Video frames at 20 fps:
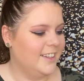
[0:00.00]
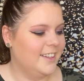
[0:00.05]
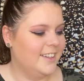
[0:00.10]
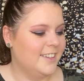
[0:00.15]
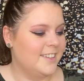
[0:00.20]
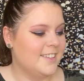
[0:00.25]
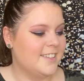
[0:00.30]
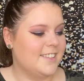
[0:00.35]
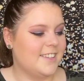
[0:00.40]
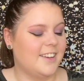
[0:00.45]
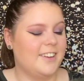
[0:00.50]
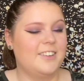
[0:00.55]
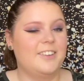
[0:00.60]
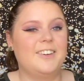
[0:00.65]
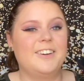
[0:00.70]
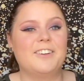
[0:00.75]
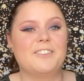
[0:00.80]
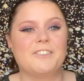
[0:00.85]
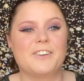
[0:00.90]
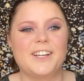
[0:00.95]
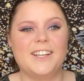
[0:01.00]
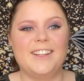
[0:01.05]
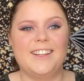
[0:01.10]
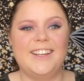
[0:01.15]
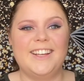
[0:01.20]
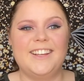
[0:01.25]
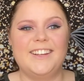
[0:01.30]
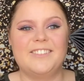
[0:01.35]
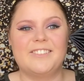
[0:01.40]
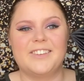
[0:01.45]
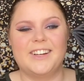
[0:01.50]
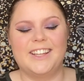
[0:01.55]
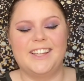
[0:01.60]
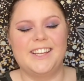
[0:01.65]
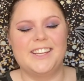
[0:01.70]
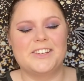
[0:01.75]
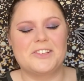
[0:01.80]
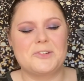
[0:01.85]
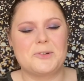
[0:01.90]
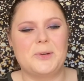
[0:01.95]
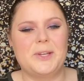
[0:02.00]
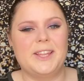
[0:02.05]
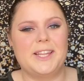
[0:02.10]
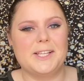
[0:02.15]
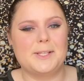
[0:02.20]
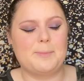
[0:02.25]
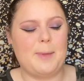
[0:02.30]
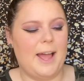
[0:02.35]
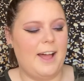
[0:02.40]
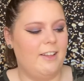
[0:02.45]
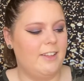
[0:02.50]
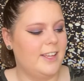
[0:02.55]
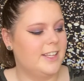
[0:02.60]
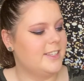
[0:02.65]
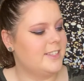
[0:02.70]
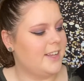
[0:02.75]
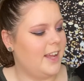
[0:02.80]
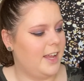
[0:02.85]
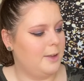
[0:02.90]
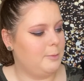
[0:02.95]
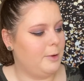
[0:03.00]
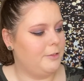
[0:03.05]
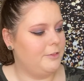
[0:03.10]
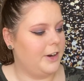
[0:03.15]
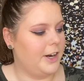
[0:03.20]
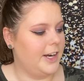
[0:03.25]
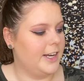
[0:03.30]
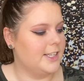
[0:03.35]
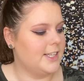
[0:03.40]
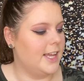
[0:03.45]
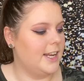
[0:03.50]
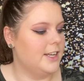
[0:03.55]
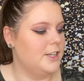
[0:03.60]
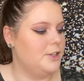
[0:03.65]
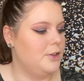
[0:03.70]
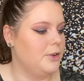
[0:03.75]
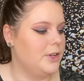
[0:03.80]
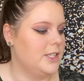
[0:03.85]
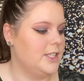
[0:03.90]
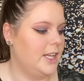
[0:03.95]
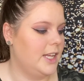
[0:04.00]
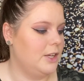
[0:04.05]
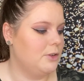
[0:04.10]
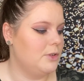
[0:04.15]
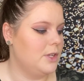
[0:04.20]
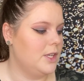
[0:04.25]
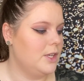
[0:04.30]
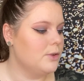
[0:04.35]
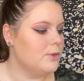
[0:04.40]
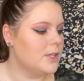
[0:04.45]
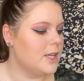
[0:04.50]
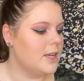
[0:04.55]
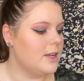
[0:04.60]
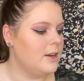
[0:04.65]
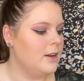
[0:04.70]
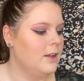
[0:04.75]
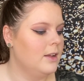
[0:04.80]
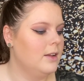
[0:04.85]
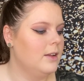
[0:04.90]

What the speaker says: So really enjoyed this palette. I'm very excited to continue to use it.